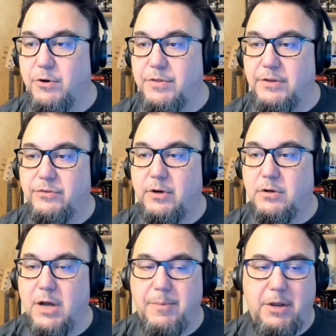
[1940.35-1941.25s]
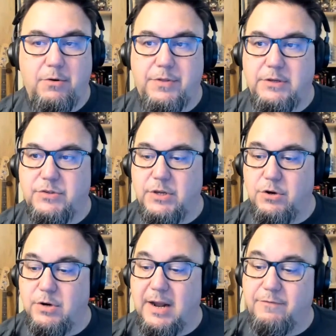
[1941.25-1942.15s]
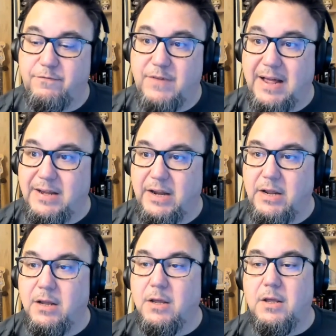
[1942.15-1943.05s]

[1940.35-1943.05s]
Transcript: or things that are coming, or things that you're not finding,